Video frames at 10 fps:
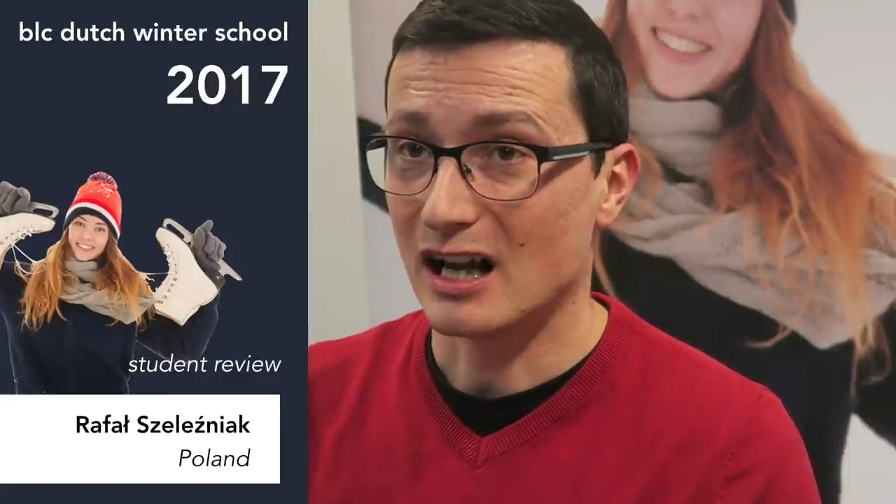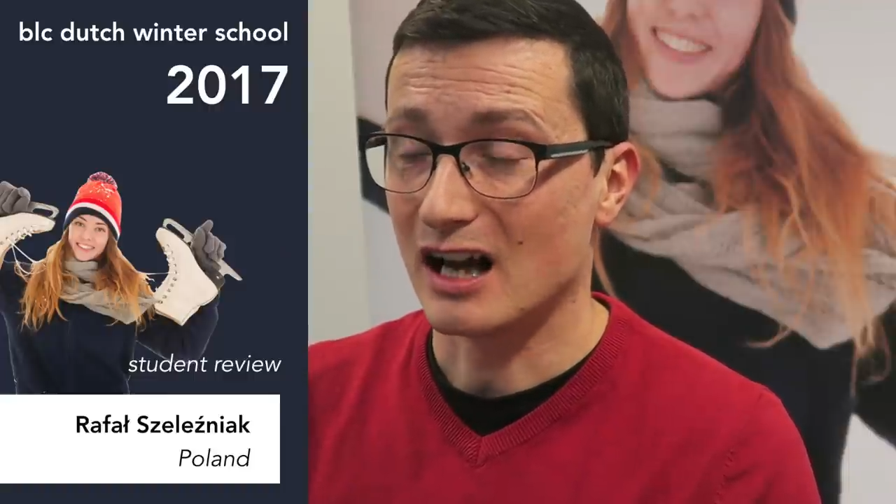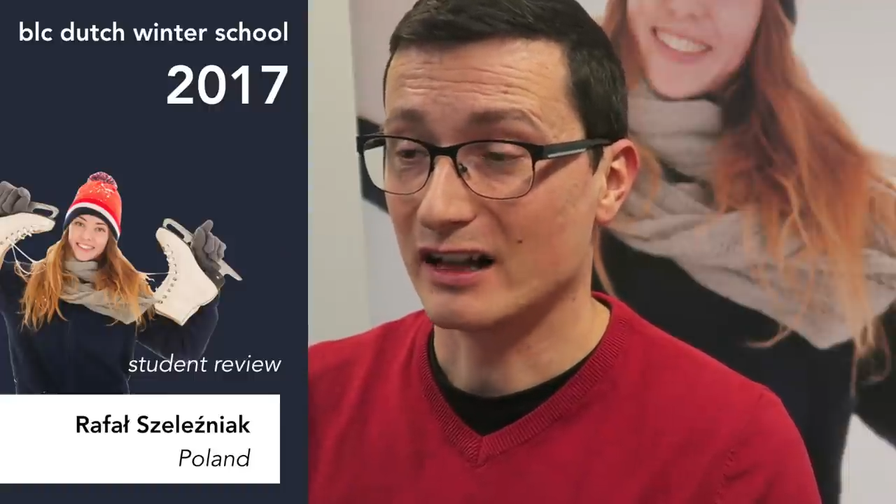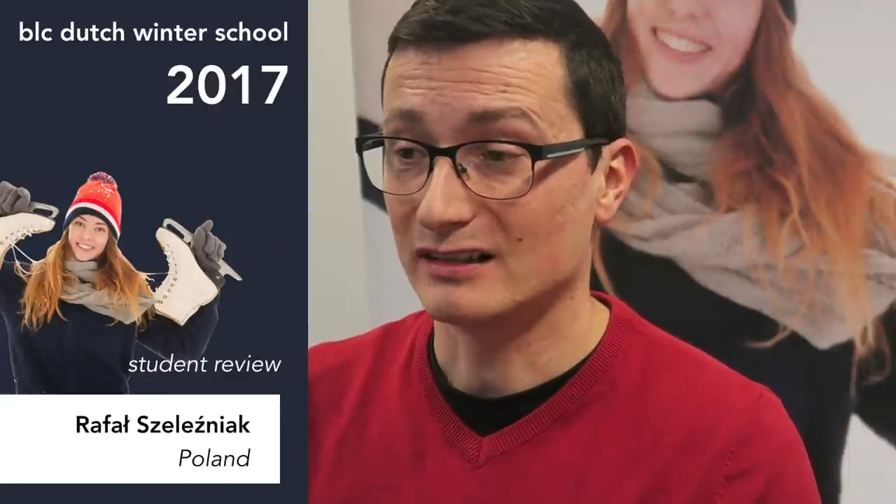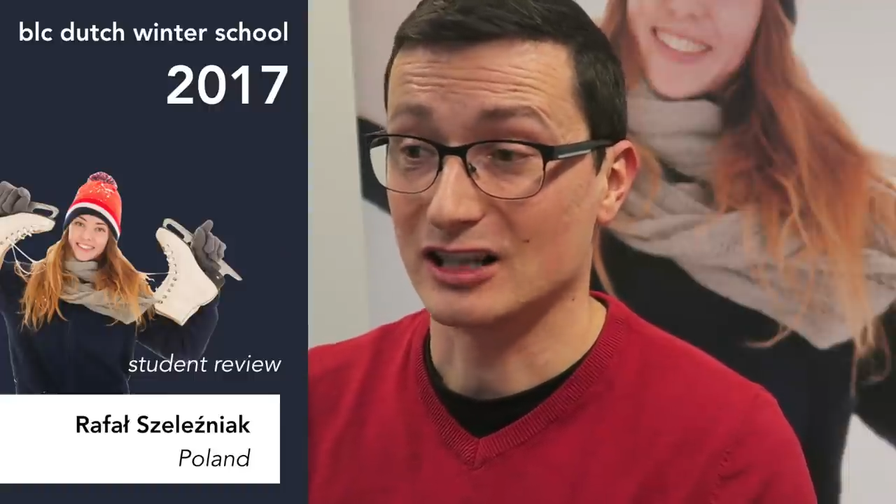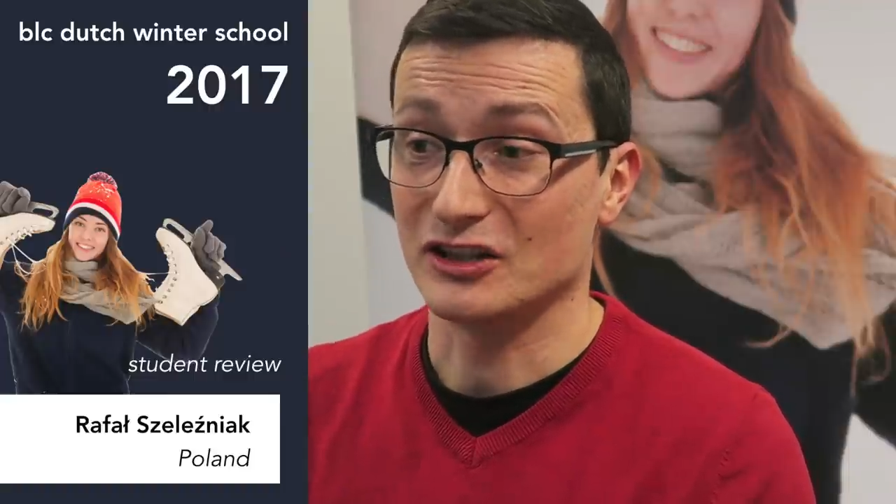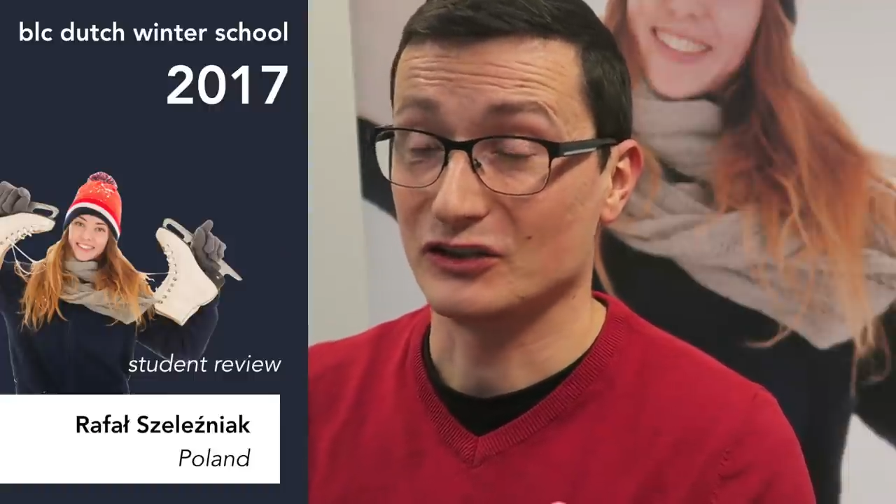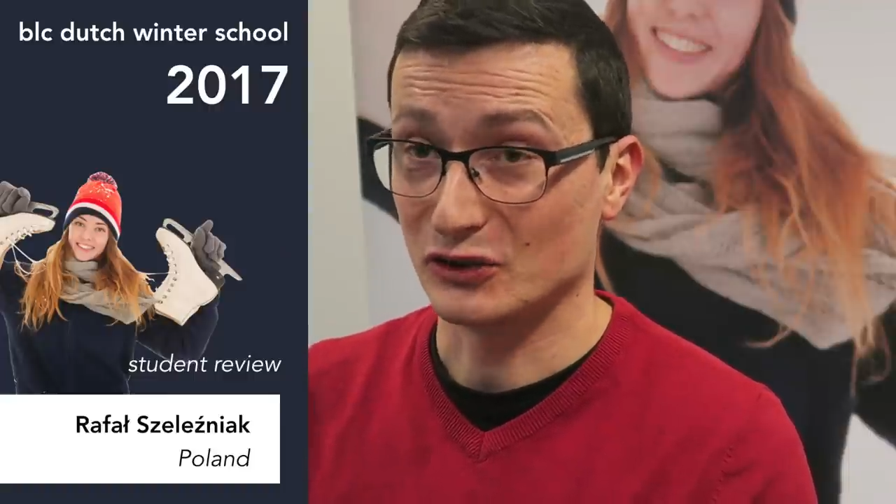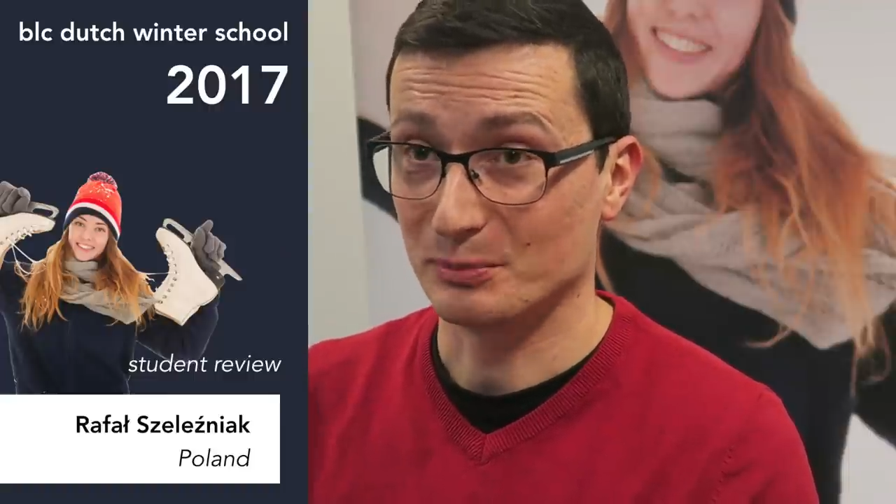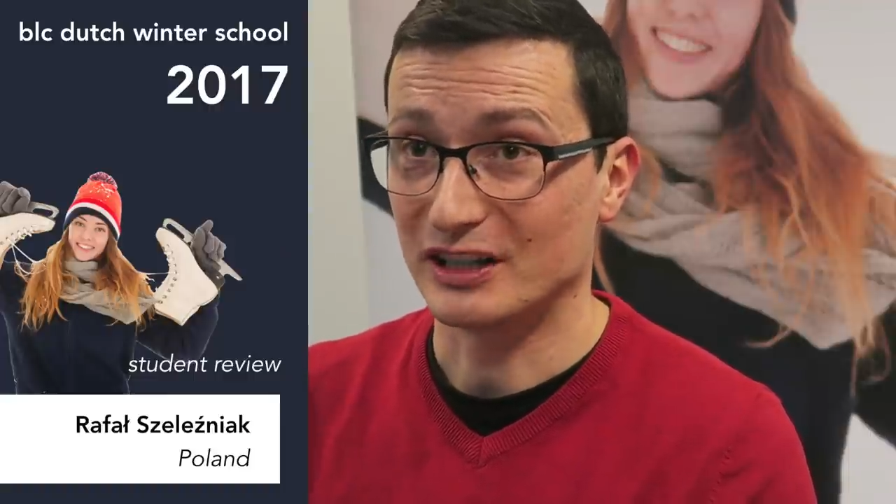I
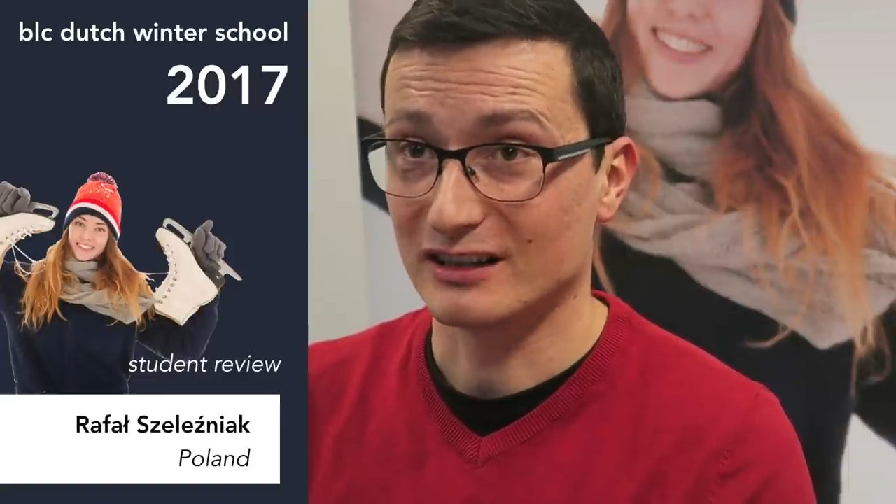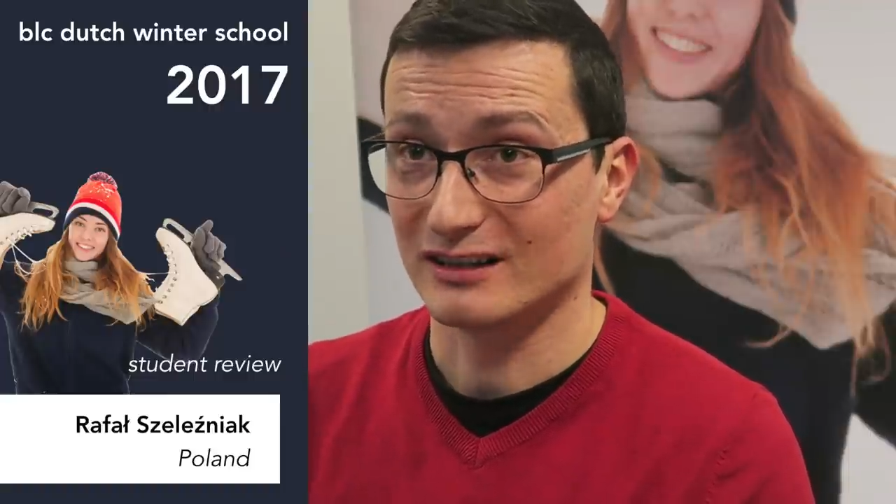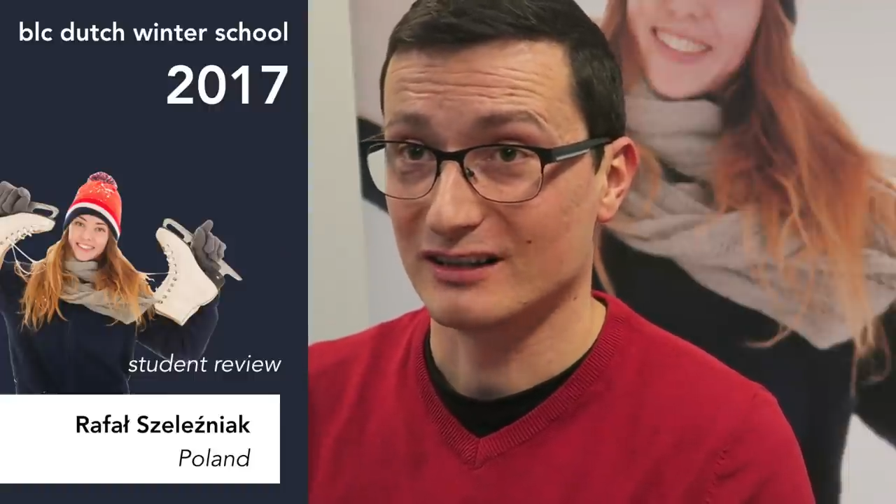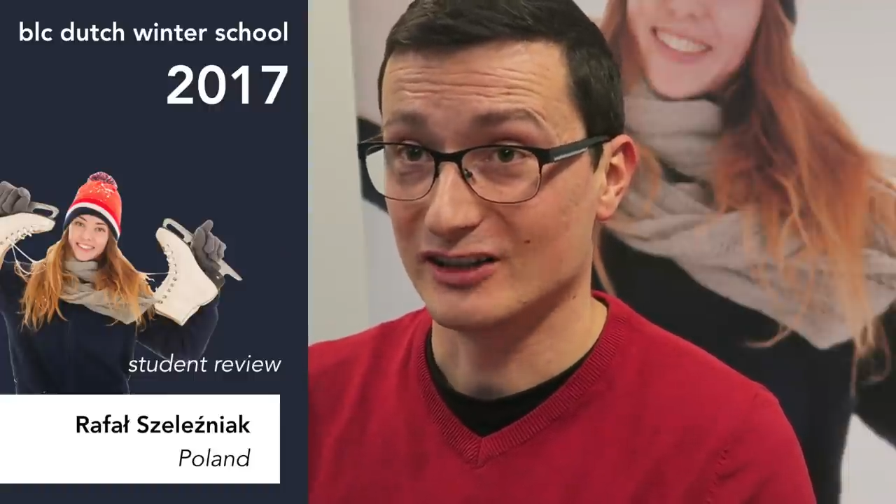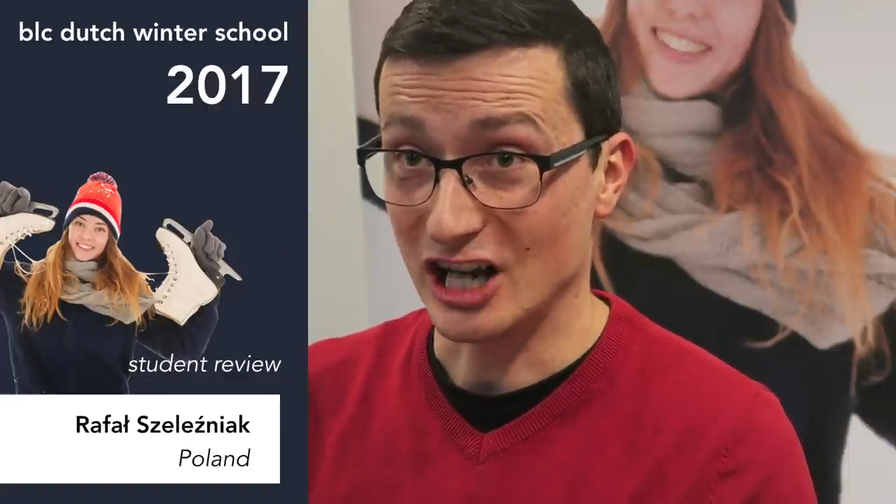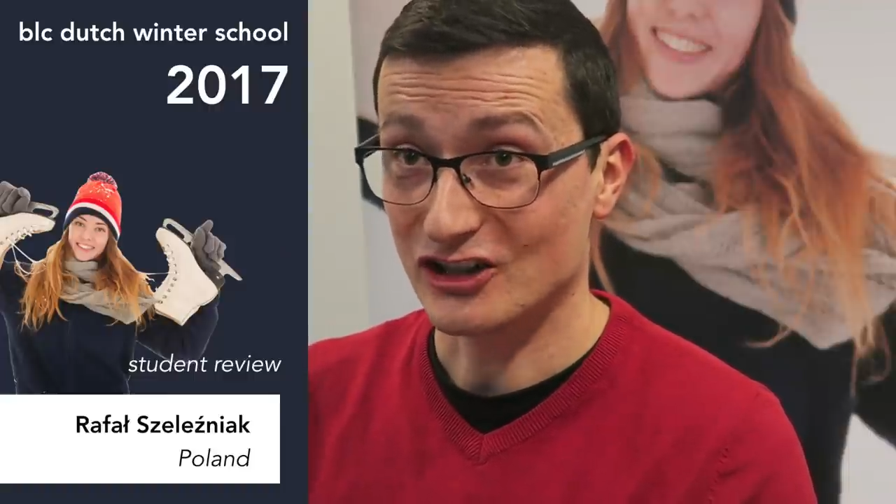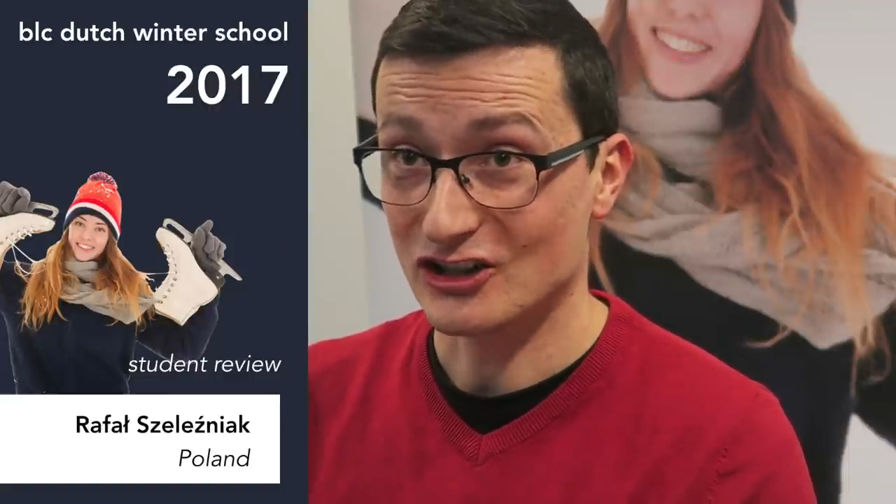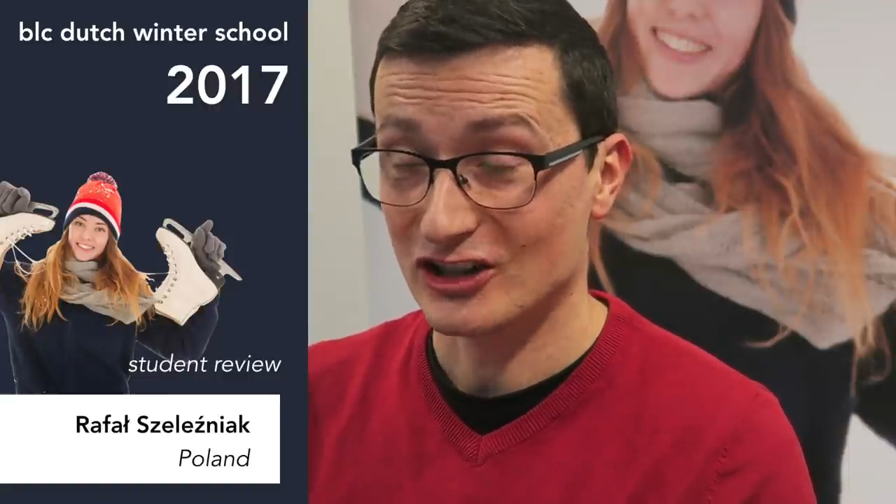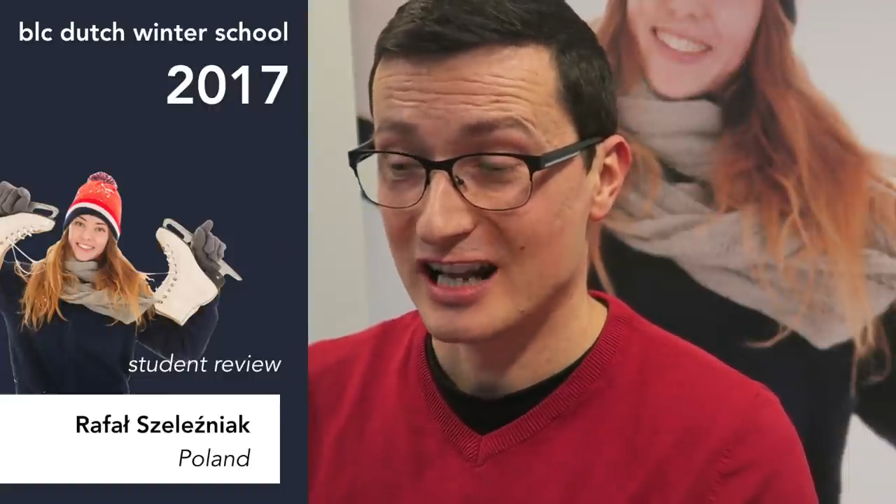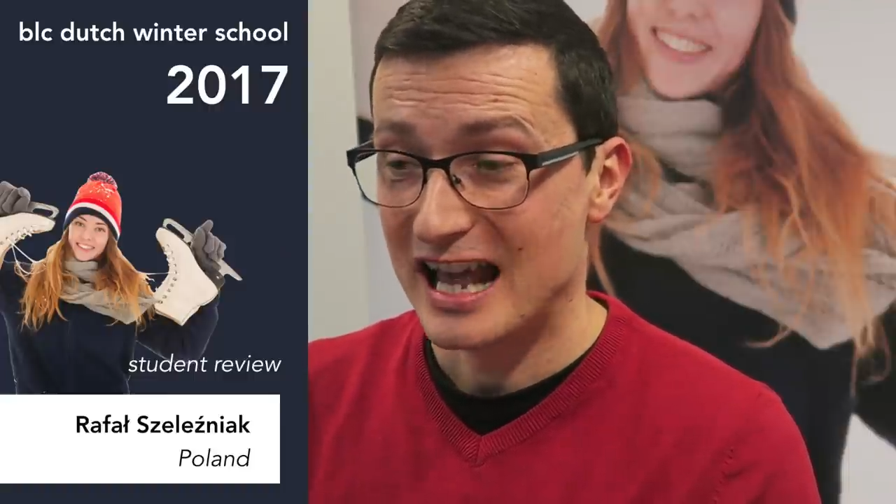started to speak
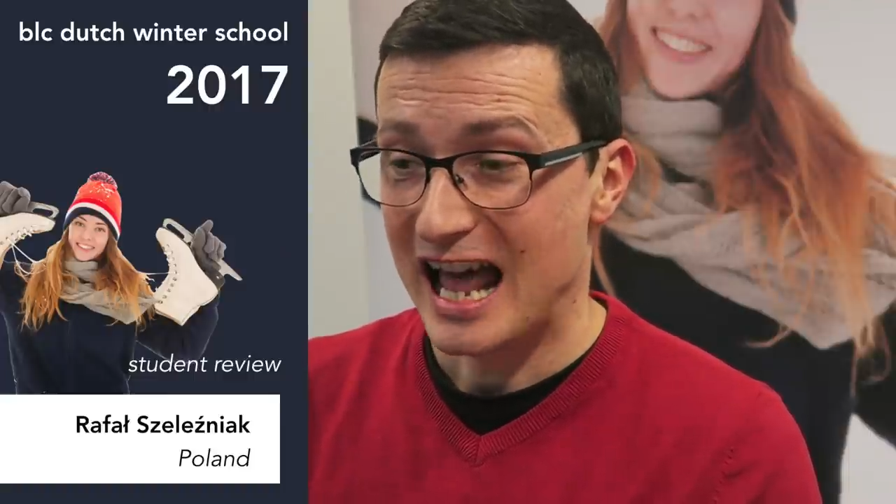Dutch.